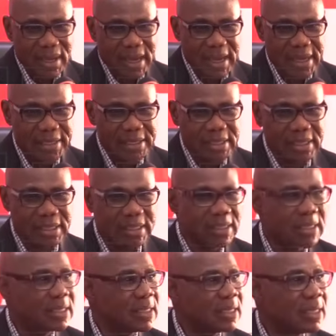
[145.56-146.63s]
and
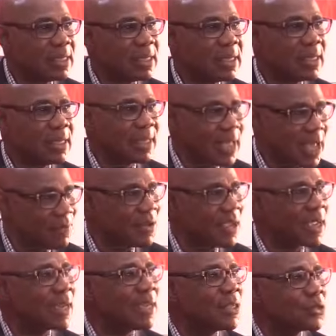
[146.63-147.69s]
he gave
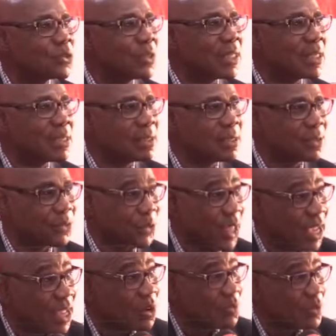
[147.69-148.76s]
inkling to the
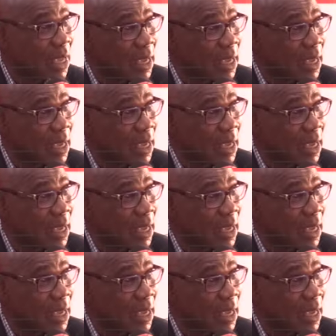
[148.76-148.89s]
thinking of